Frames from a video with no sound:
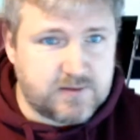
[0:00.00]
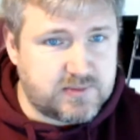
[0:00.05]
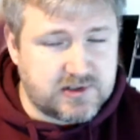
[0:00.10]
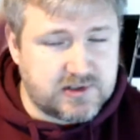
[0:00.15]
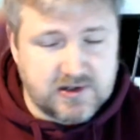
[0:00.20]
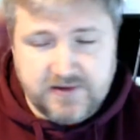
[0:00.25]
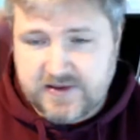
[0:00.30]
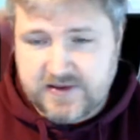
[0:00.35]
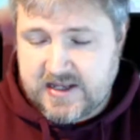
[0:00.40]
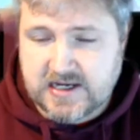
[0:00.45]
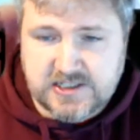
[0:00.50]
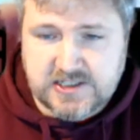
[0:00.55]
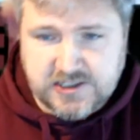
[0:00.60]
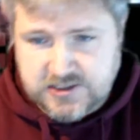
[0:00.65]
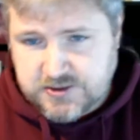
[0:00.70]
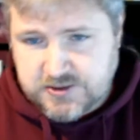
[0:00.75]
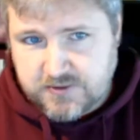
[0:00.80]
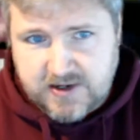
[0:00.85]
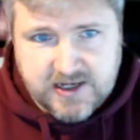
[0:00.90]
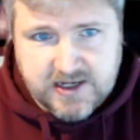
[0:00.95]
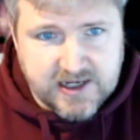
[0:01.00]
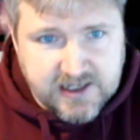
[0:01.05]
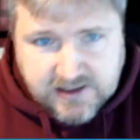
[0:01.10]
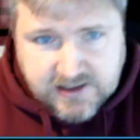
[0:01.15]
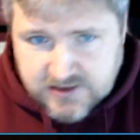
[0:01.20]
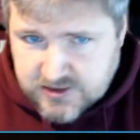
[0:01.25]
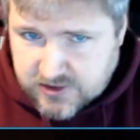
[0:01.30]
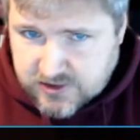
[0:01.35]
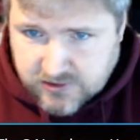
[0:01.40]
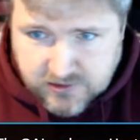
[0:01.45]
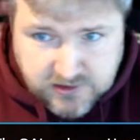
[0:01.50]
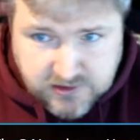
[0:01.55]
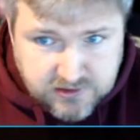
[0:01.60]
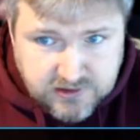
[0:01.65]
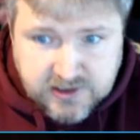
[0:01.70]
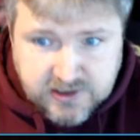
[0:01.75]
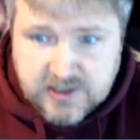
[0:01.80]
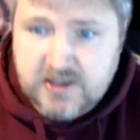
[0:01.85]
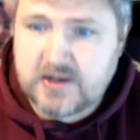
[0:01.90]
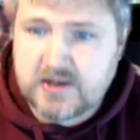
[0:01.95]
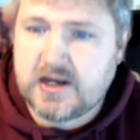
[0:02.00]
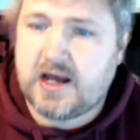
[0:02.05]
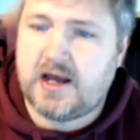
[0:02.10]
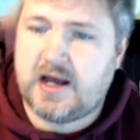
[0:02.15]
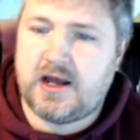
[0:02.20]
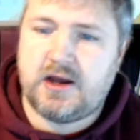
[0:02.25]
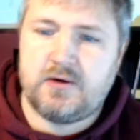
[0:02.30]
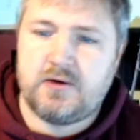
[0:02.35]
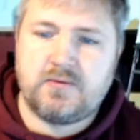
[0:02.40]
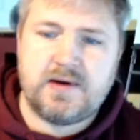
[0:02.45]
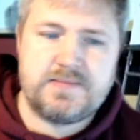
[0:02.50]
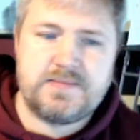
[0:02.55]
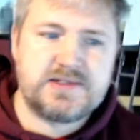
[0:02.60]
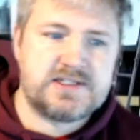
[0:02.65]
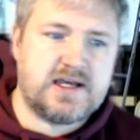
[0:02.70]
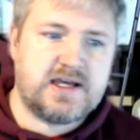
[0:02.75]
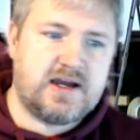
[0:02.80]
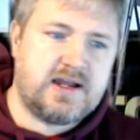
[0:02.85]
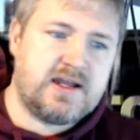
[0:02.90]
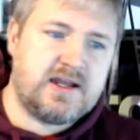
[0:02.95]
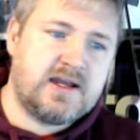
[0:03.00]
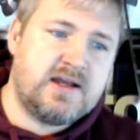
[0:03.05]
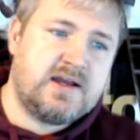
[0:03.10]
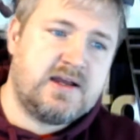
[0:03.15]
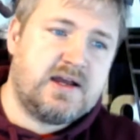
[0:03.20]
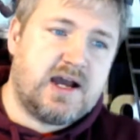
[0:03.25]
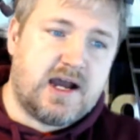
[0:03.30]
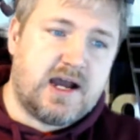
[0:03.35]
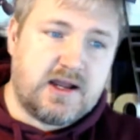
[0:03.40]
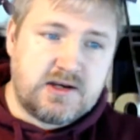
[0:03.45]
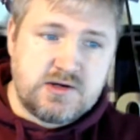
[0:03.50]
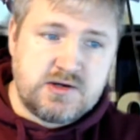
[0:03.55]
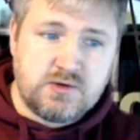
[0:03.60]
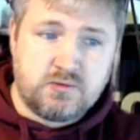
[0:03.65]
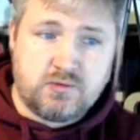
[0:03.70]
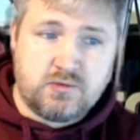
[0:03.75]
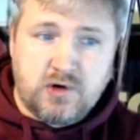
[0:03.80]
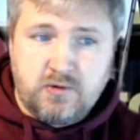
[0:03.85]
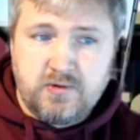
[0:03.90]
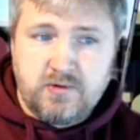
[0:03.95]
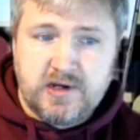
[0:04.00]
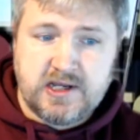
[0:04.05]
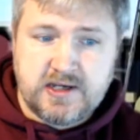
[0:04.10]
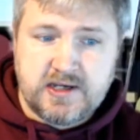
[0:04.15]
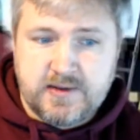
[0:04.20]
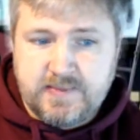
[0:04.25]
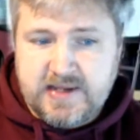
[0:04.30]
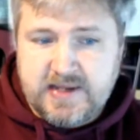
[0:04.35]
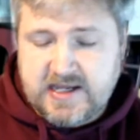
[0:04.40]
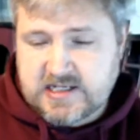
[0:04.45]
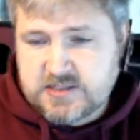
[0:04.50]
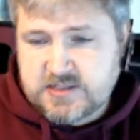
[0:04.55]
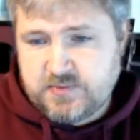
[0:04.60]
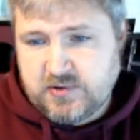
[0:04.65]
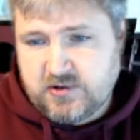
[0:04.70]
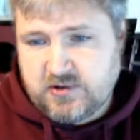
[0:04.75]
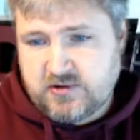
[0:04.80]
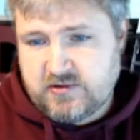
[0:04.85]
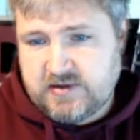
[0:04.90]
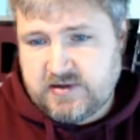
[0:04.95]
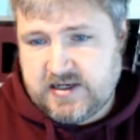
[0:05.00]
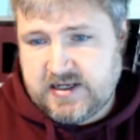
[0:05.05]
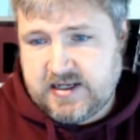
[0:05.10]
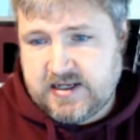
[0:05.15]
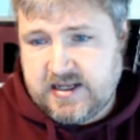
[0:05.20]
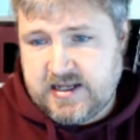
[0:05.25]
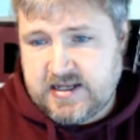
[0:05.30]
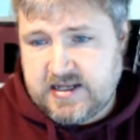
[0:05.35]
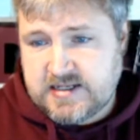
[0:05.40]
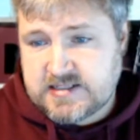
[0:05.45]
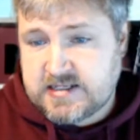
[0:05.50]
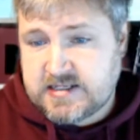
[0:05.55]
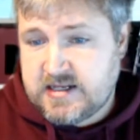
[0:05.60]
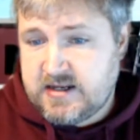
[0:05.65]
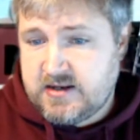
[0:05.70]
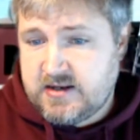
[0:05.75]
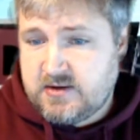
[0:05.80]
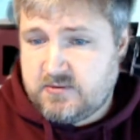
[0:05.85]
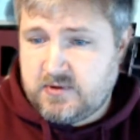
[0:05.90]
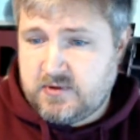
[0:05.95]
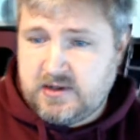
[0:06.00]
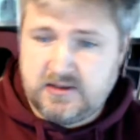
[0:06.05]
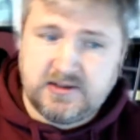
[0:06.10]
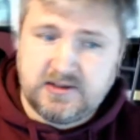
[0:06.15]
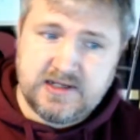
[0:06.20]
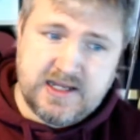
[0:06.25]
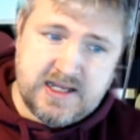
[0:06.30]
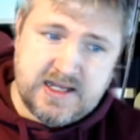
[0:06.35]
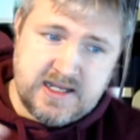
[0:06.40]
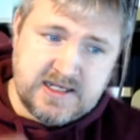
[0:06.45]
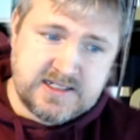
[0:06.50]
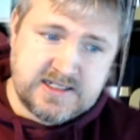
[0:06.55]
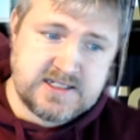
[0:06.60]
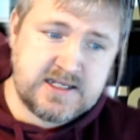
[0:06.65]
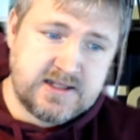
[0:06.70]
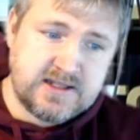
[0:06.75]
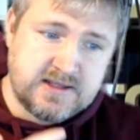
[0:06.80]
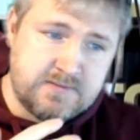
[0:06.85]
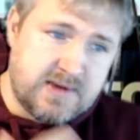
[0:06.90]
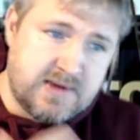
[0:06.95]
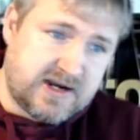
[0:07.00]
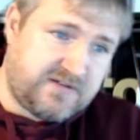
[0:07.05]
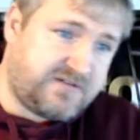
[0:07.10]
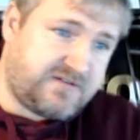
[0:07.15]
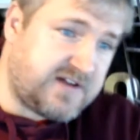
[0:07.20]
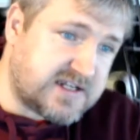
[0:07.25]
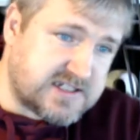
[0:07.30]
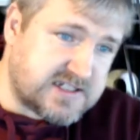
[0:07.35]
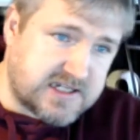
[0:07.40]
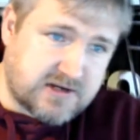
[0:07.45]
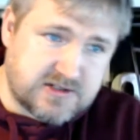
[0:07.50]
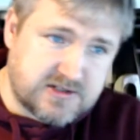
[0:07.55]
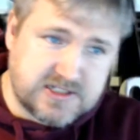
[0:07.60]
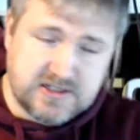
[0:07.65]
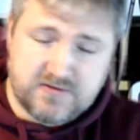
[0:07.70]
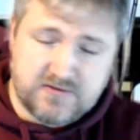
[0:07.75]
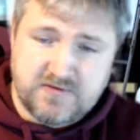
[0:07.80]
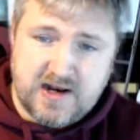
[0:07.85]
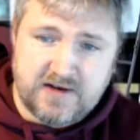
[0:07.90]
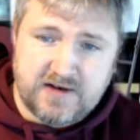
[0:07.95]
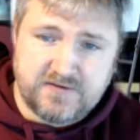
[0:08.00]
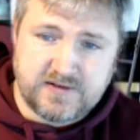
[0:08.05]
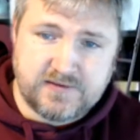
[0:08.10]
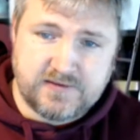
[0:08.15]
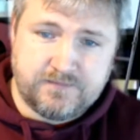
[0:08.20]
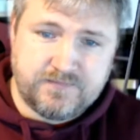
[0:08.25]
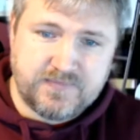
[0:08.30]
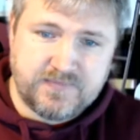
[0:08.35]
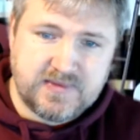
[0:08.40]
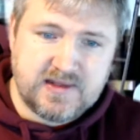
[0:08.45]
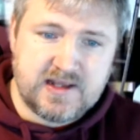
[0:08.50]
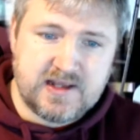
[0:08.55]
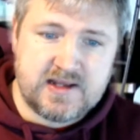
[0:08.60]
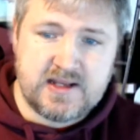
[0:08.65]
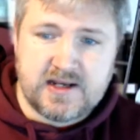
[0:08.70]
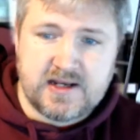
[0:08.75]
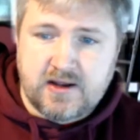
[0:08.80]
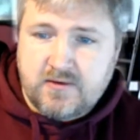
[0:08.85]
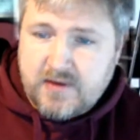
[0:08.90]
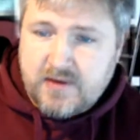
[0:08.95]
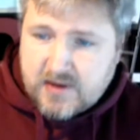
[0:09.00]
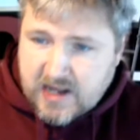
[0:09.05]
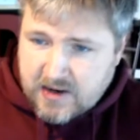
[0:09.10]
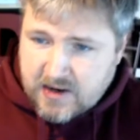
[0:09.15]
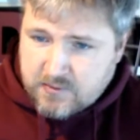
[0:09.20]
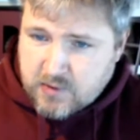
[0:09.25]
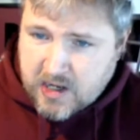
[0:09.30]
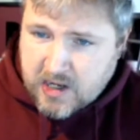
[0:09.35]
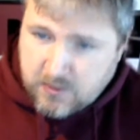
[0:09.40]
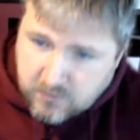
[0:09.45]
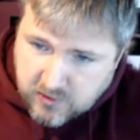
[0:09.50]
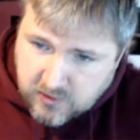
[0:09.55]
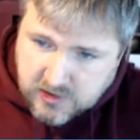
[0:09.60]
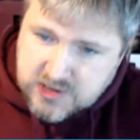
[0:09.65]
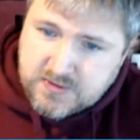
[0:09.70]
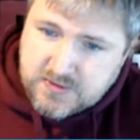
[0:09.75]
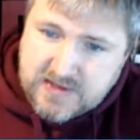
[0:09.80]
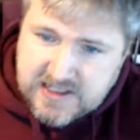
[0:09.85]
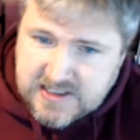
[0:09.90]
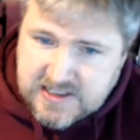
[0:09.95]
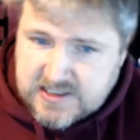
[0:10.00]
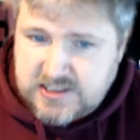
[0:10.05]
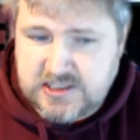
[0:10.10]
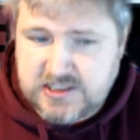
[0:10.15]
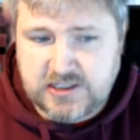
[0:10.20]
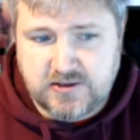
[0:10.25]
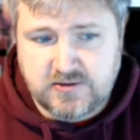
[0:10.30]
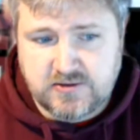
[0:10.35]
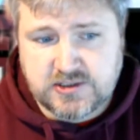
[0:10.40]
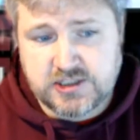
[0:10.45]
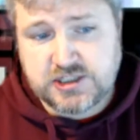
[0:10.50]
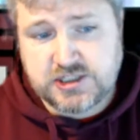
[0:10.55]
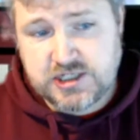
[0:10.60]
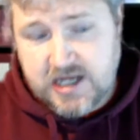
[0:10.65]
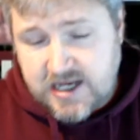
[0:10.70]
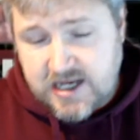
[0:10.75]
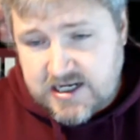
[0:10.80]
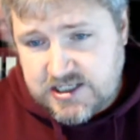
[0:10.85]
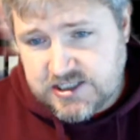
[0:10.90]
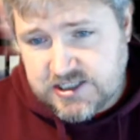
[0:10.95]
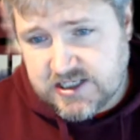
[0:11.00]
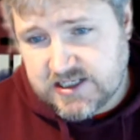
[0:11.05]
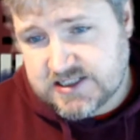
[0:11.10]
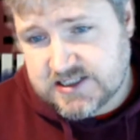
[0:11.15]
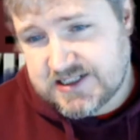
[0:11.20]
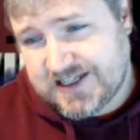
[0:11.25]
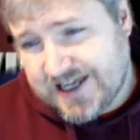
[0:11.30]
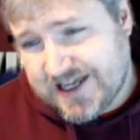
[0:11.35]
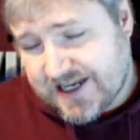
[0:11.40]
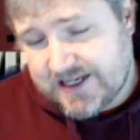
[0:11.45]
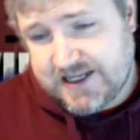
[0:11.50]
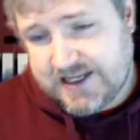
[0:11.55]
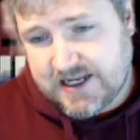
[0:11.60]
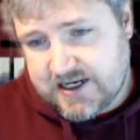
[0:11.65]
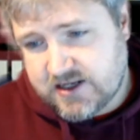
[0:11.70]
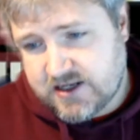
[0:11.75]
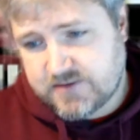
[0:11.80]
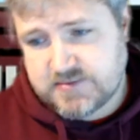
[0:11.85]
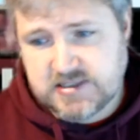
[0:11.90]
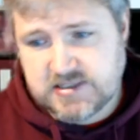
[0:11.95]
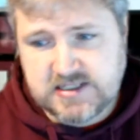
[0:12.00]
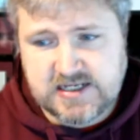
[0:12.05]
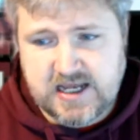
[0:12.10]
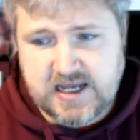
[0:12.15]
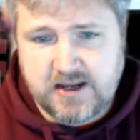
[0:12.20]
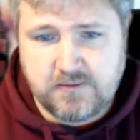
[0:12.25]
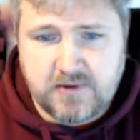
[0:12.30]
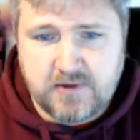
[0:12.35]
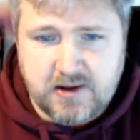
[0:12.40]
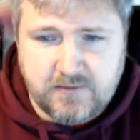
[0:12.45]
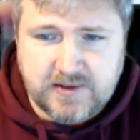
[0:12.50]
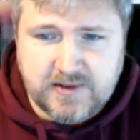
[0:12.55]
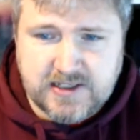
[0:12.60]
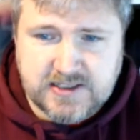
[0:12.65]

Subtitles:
on the agile20.org website. And what we're going to be exploring is, well, is the manifesto still relevant? and what do we need to do to change it to kind of get it up to date where we need to